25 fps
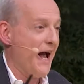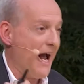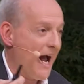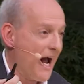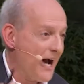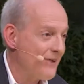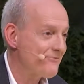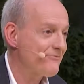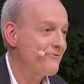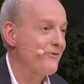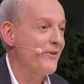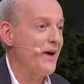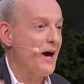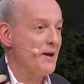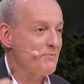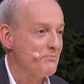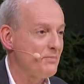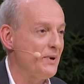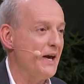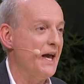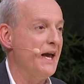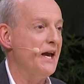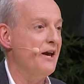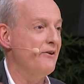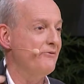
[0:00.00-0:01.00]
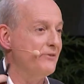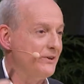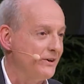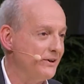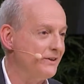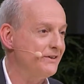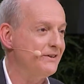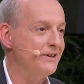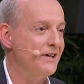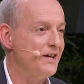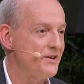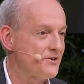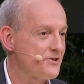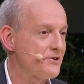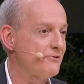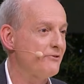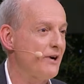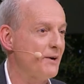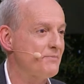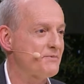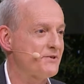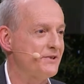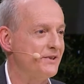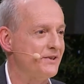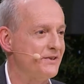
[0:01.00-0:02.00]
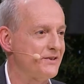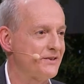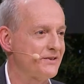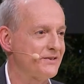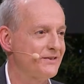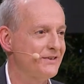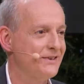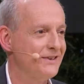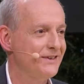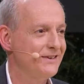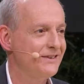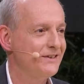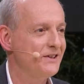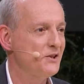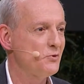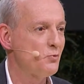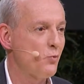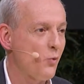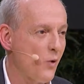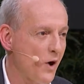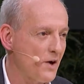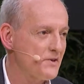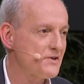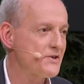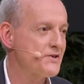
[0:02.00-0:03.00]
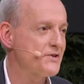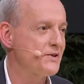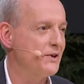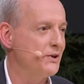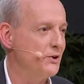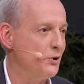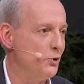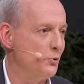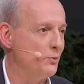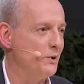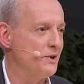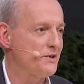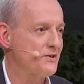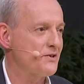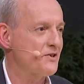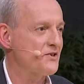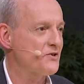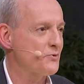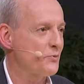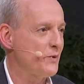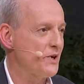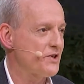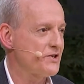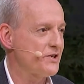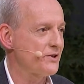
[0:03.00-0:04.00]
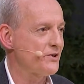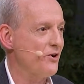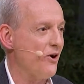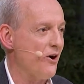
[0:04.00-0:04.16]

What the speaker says: have that behavior interrupted. It wants the human to switch it